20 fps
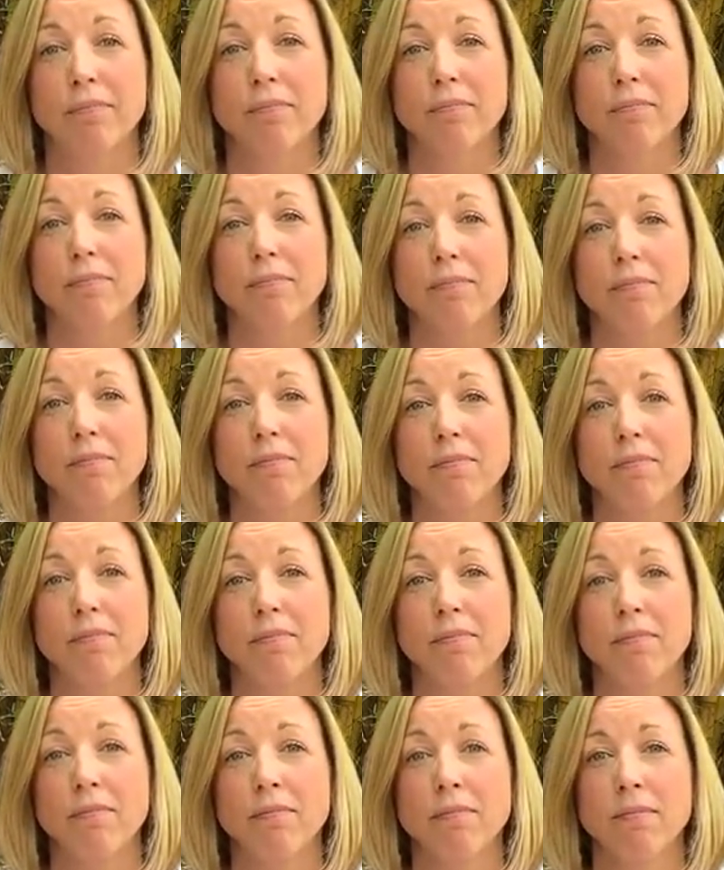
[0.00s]

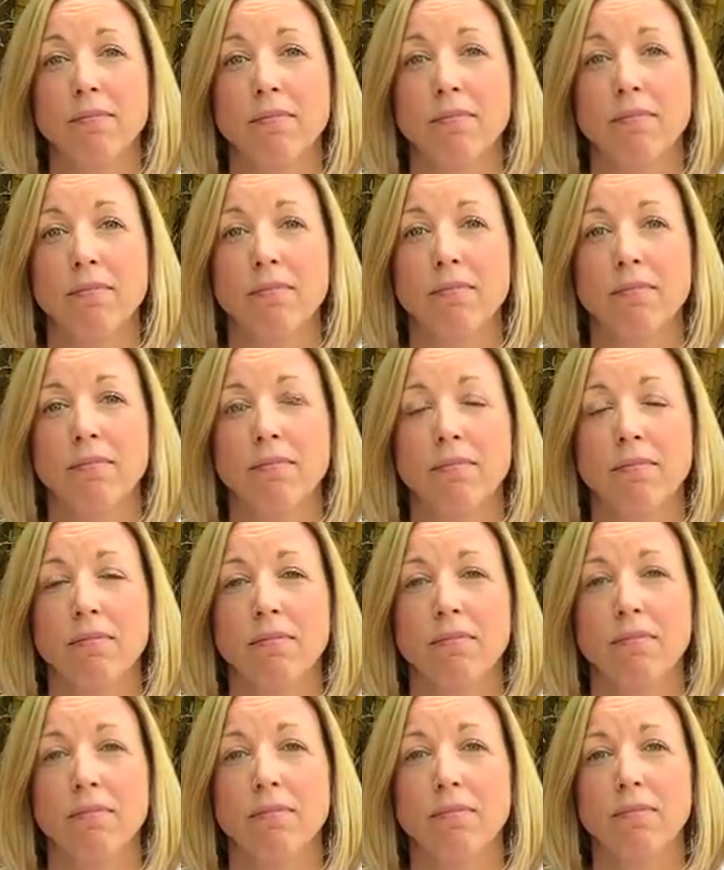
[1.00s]

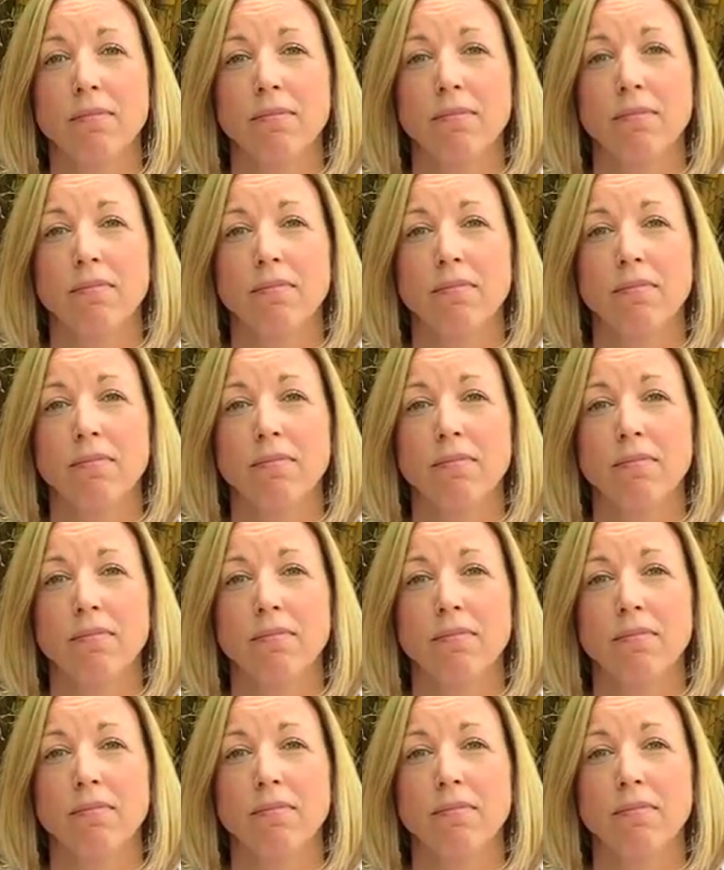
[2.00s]
No one is speaking in this clip.